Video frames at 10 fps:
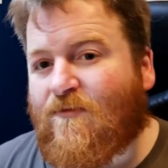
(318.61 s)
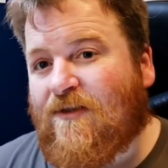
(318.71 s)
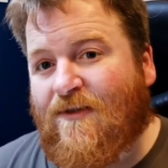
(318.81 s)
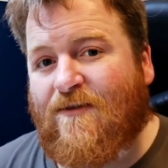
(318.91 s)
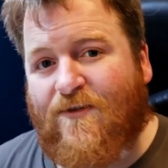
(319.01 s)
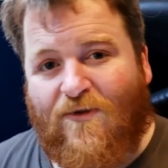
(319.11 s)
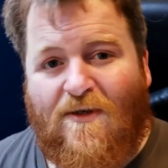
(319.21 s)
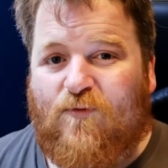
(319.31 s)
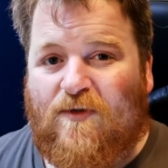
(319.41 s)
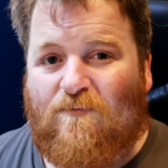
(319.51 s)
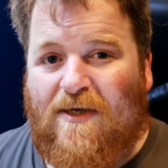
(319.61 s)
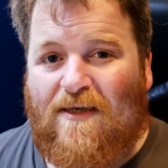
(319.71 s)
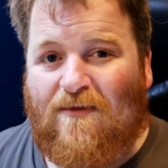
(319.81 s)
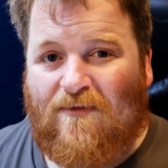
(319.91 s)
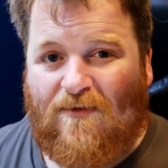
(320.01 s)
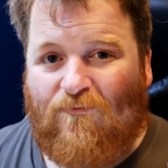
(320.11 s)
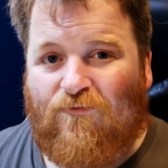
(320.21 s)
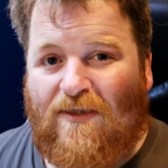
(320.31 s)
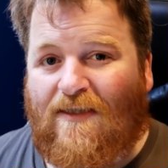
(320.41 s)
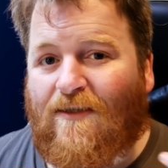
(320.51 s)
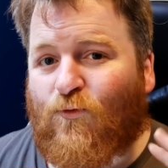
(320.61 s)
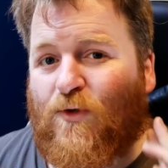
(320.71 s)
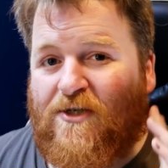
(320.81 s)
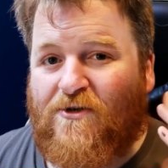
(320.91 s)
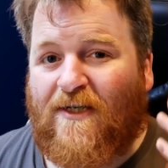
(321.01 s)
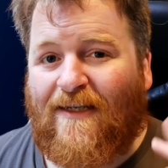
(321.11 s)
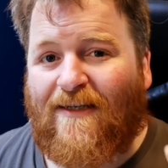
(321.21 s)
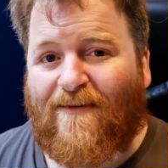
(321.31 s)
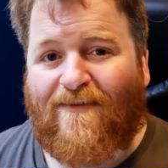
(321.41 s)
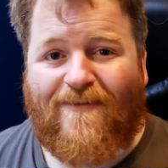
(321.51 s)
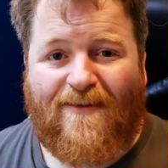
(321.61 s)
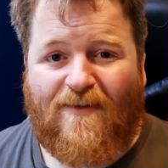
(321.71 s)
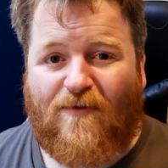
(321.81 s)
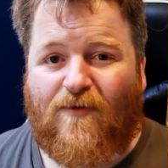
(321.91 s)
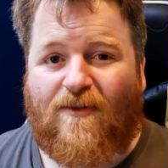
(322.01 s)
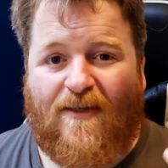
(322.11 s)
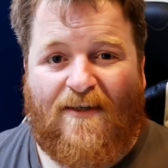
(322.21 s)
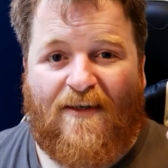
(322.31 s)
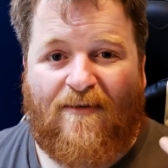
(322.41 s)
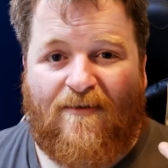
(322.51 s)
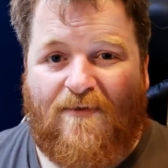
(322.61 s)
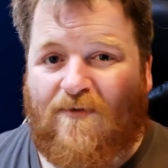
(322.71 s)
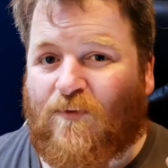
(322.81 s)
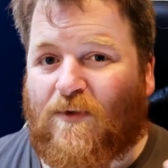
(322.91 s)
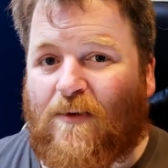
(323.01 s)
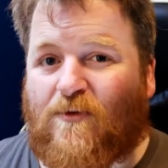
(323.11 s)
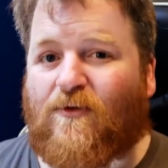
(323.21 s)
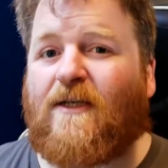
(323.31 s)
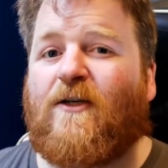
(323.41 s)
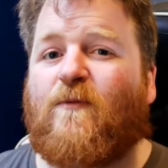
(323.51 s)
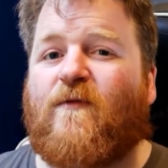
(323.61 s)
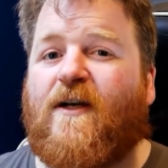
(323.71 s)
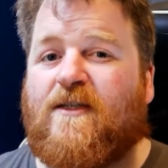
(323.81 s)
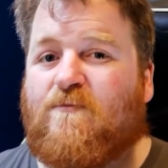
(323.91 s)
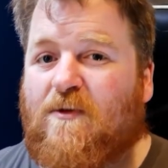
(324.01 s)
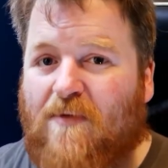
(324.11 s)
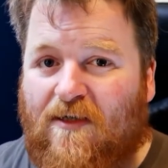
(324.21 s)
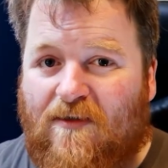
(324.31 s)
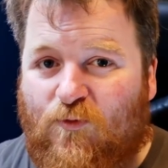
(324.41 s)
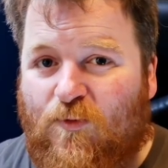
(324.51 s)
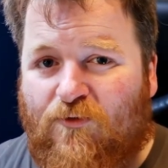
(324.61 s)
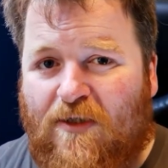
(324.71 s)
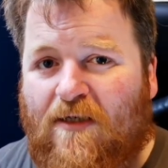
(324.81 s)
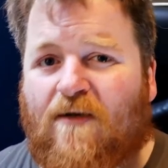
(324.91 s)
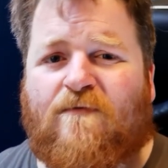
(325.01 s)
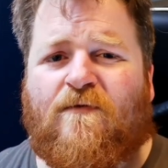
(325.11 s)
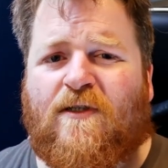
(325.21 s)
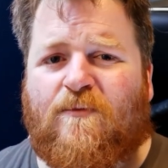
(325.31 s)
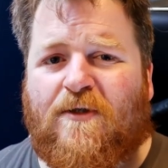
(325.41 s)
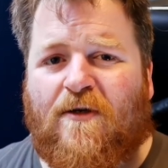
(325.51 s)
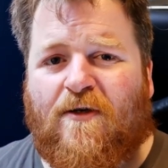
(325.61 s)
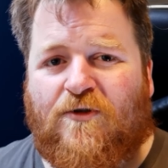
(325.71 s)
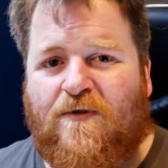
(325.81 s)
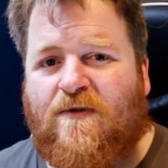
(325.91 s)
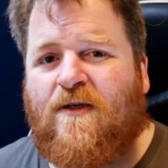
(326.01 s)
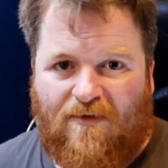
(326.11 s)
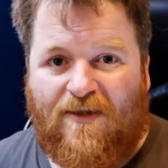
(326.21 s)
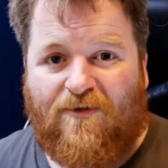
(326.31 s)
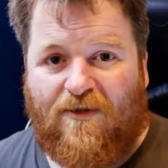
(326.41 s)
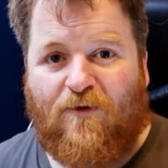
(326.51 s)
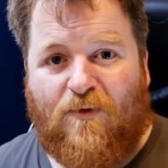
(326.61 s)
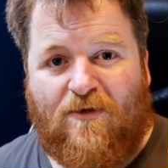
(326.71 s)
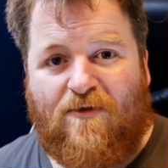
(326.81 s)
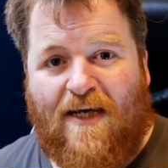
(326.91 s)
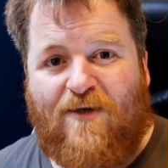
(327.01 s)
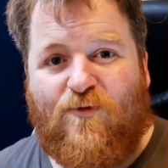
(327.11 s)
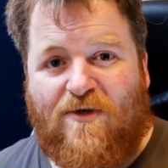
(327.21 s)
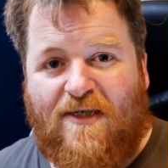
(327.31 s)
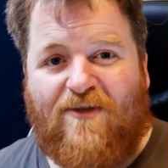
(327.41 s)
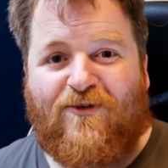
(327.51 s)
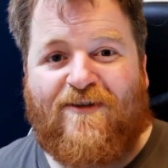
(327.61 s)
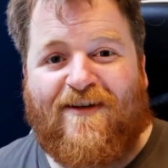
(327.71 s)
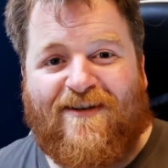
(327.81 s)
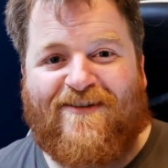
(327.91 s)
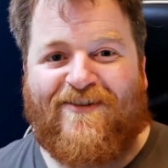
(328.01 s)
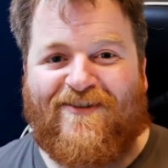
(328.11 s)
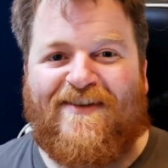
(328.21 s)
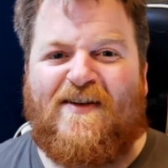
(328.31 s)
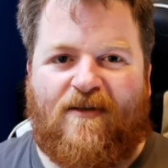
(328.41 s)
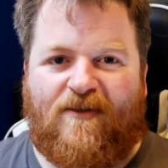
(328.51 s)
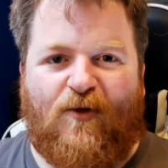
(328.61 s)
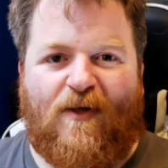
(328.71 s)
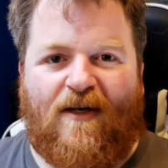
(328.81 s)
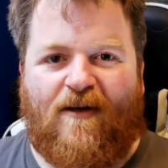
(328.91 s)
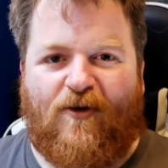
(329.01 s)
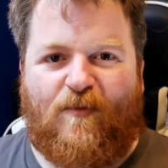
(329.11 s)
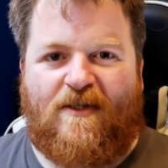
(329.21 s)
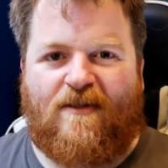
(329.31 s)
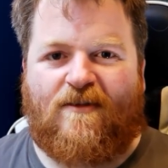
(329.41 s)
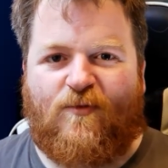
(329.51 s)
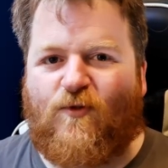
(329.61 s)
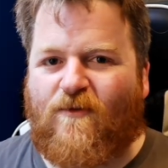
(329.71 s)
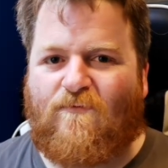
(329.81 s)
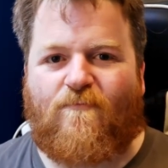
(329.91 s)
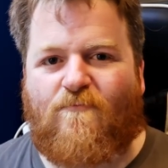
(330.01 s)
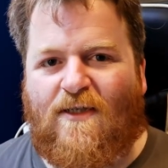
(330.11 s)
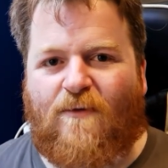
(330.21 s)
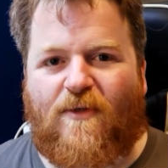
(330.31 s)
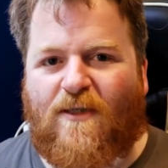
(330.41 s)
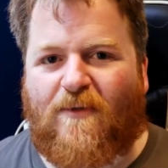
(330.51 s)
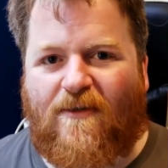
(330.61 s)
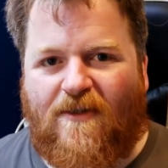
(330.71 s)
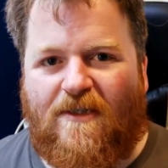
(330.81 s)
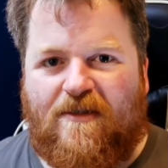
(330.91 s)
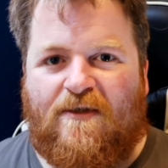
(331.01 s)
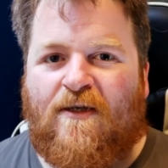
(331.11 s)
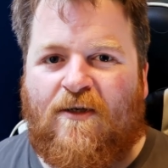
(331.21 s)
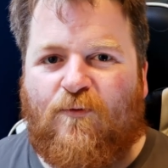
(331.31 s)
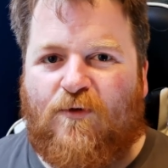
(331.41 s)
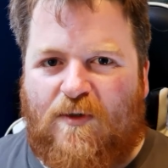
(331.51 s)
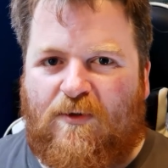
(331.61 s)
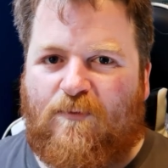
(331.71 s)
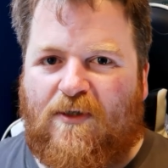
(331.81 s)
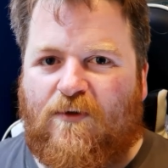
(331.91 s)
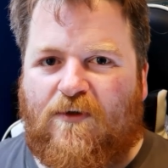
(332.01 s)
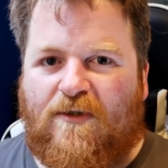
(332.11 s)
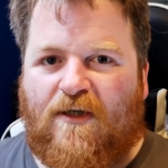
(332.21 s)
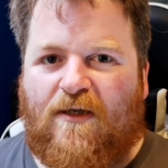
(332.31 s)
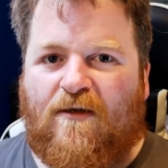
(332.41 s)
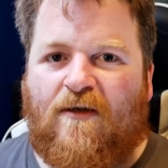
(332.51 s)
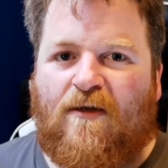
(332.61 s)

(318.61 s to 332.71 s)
This year was making like really weird clicking and stuff like that, and sometimes when I get up fast my balance would be really off. Felt a bit nauseous. Literally don't want to go anywhere near doctors. I don't want to clog up the system with me being a bit dizzy when there's people out there dying.